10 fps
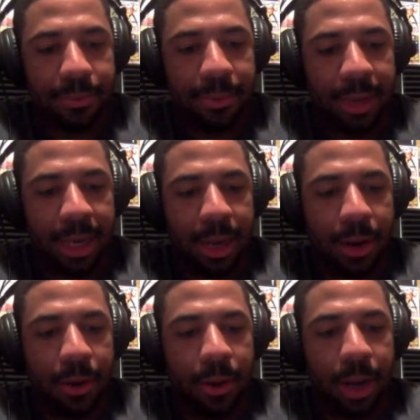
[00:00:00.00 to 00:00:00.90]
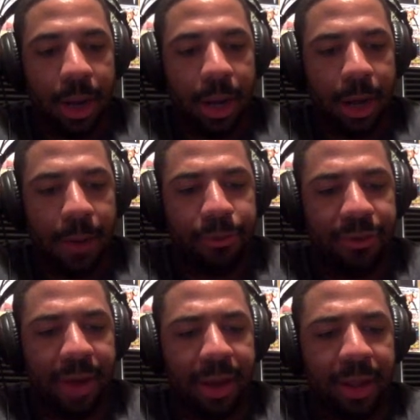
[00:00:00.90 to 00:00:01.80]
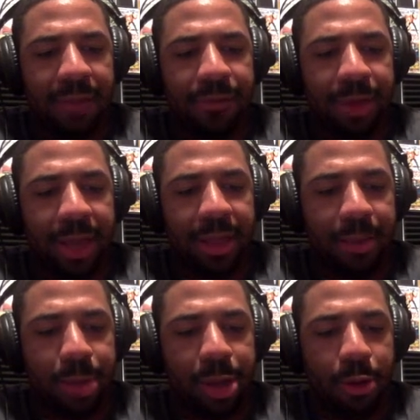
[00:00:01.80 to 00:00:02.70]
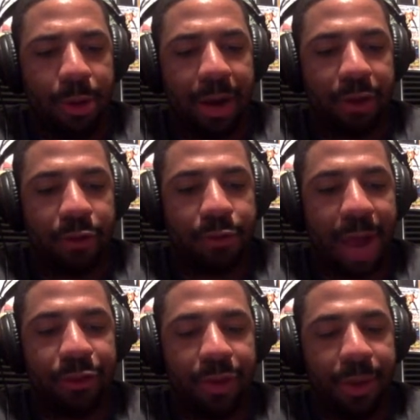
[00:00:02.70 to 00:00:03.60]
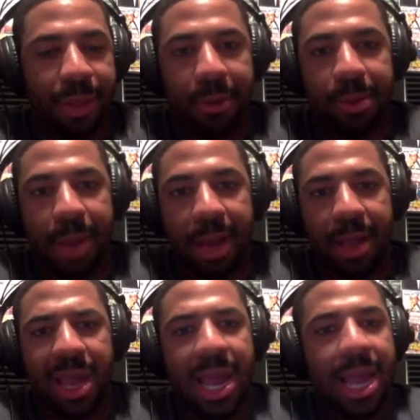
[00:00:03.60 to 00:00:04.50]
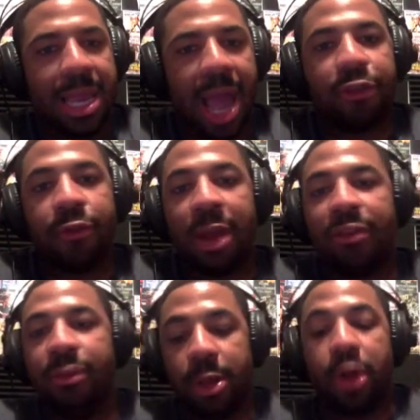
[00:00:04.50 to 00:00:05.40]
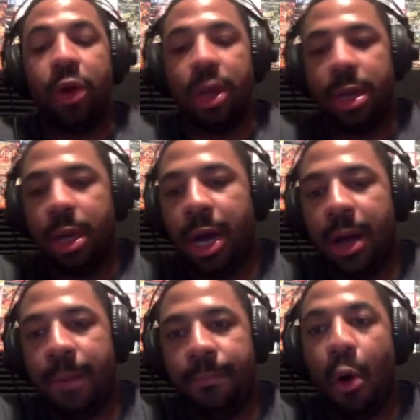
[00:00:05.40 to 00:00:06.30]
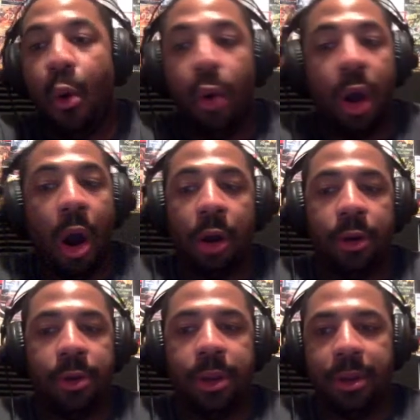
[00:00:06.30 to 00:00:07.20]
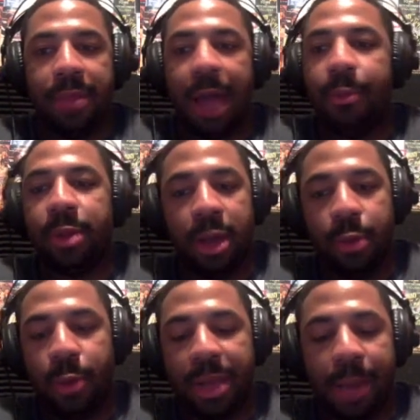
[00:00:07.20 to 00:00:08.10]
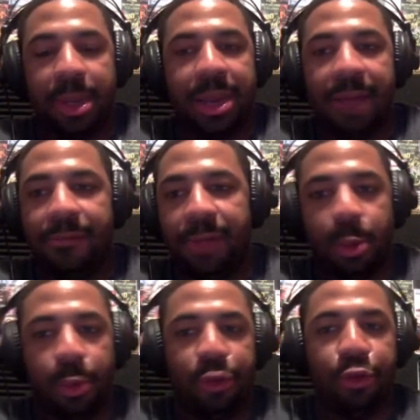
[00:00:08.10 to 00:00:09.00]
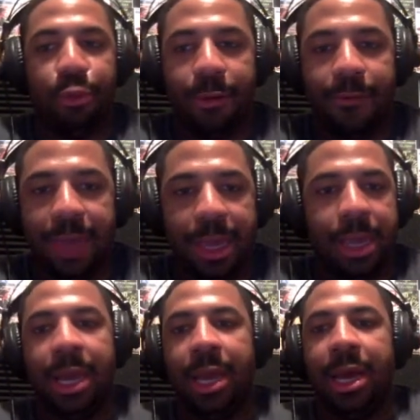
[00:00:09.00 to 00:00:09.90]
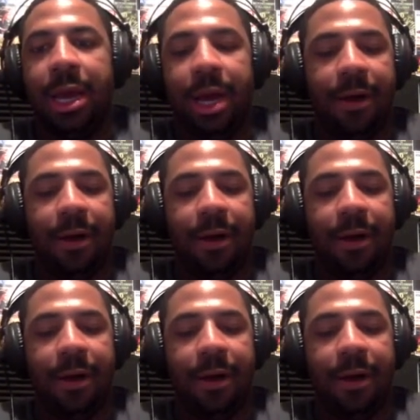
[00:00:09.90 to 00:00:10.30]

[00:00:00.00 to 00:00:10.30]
You know, um, Dronga said, "Forget the MCU." What about Extraction? That was badass. Yeah, Extraction was good. Um, Old Guard, that was a good one. That was a Netflix original movie. Uh, that